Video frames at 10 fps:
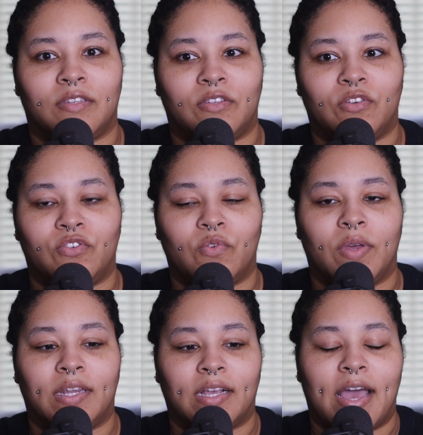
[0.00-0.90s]
you're
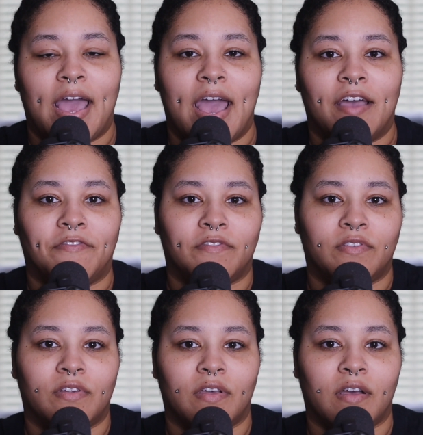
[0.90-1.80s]
doing like a half
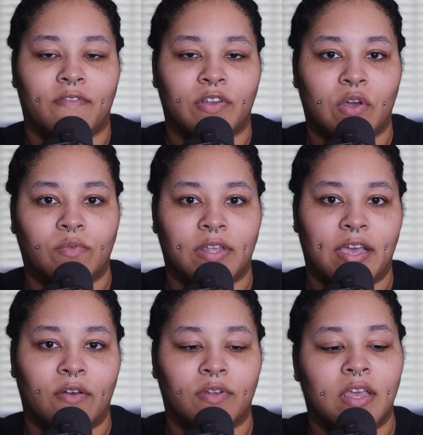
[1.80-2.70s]
of a note
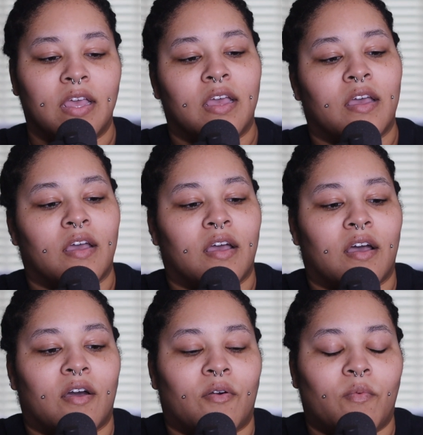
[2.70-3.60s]
down,
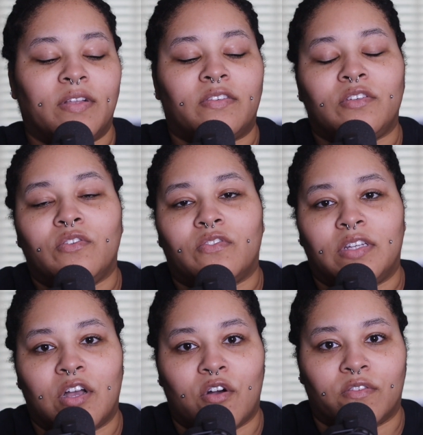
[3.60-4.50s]
which usually
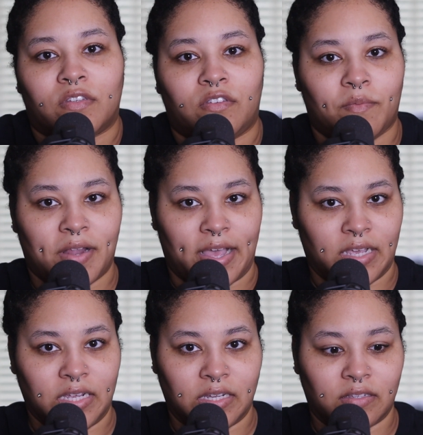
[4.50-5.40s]
goes into black
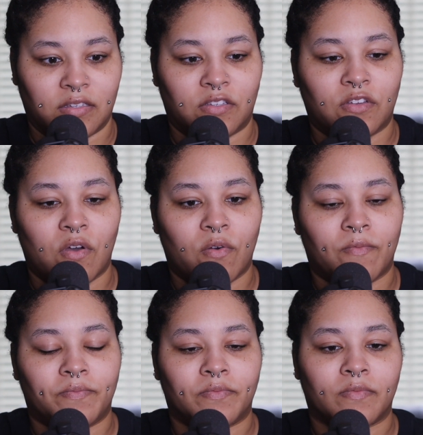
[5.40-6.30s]
keys. So,
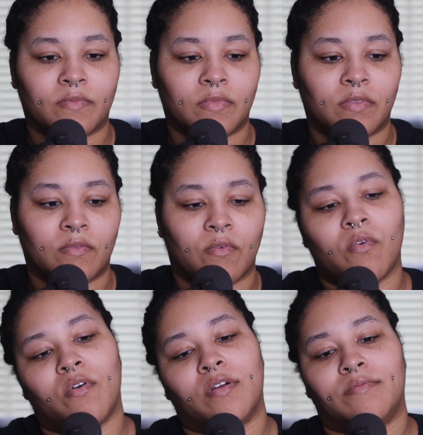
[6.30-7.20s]

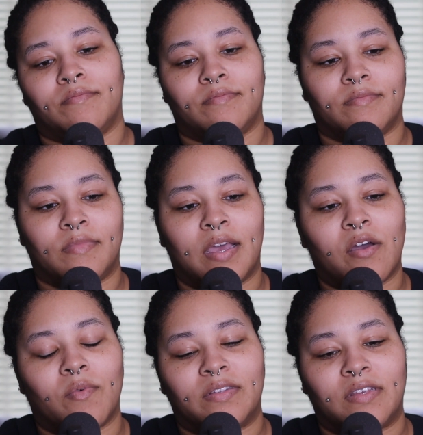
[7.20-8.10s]
or I
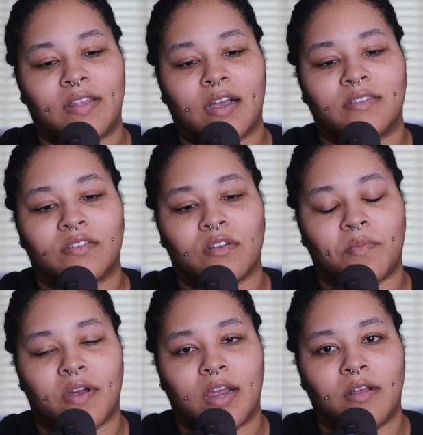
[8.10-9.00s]
don't want to say that because that's going to
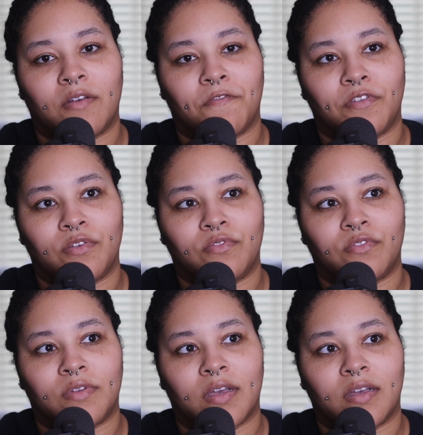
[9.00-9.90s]
probably confuse
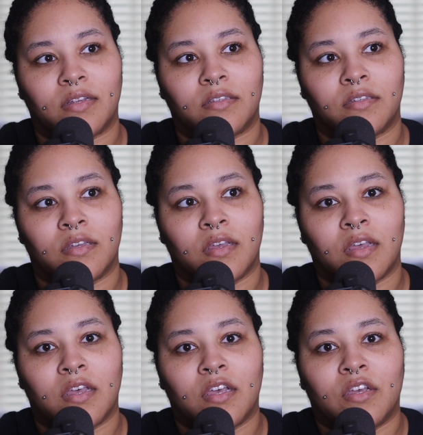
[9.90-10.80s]
you guys.
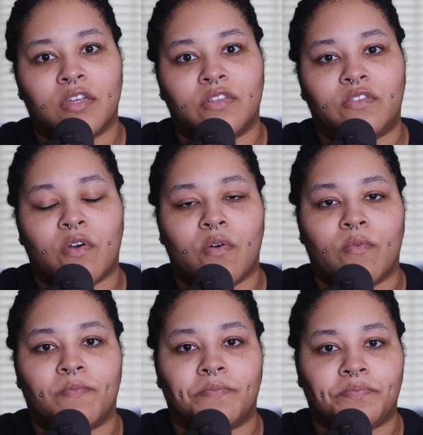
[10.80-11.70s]
So